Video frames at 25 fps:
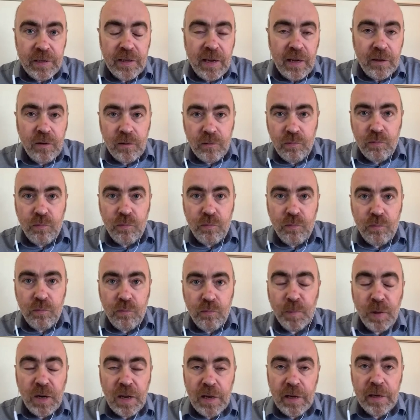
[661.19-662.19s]
that
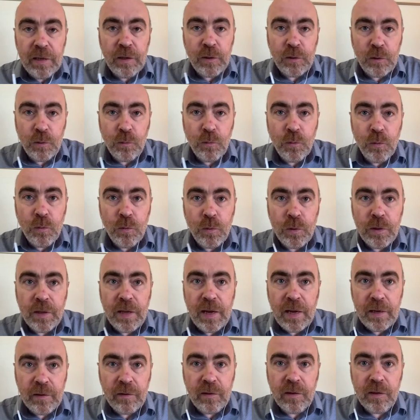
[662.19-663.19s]
we have in place,
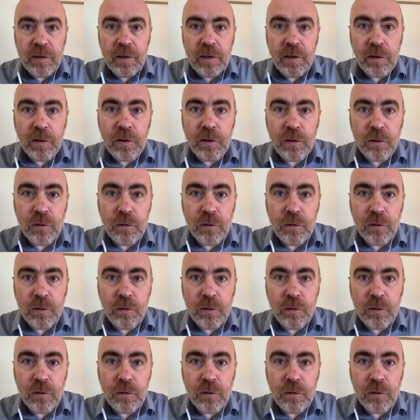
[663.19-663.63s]
or that